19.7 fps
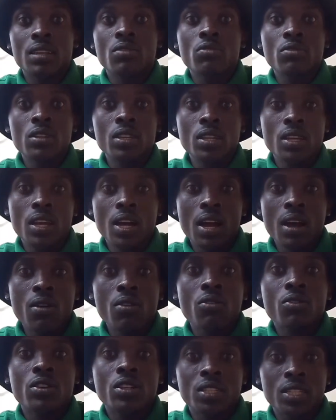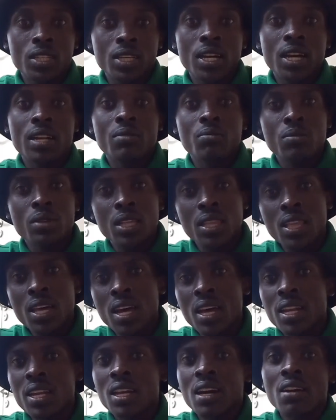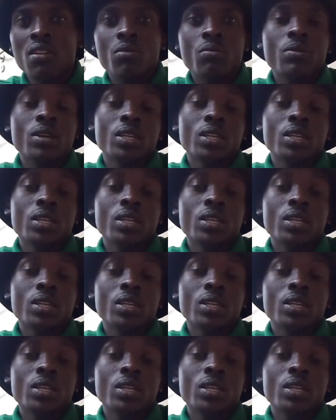in how it can be done, how